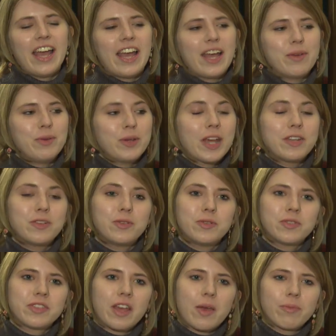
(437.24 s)
You had to
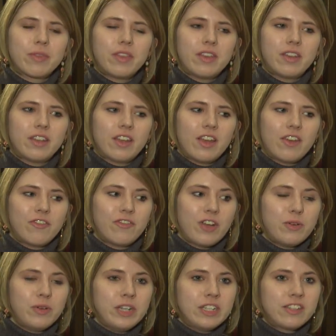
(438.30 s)
do something
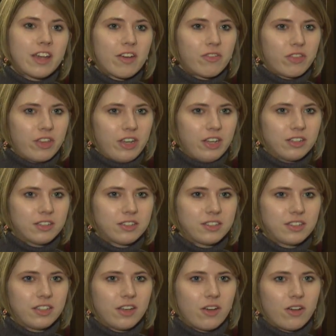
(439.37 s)
very tough
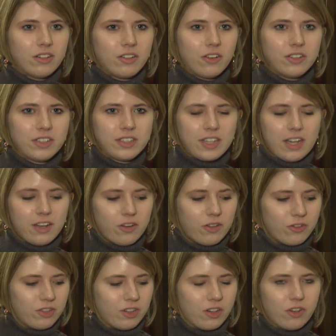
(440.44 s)
things on set
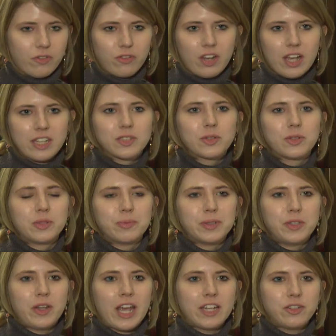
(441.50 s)
of Last
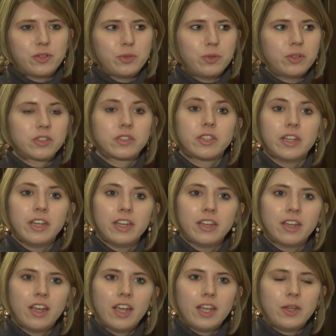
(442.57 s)
Christmas. You had to
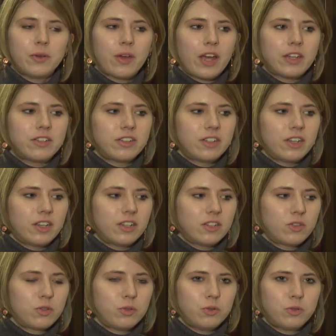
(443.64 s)
sing, you had
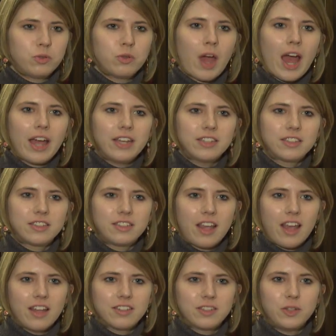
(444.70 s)
to ice
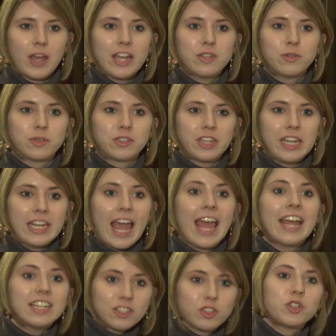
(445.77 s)
dance, you had to sing
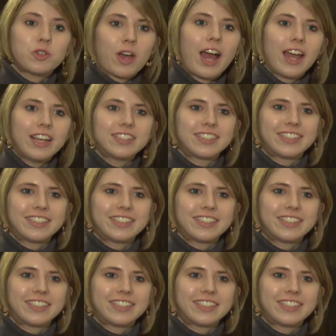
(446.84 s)
and to ice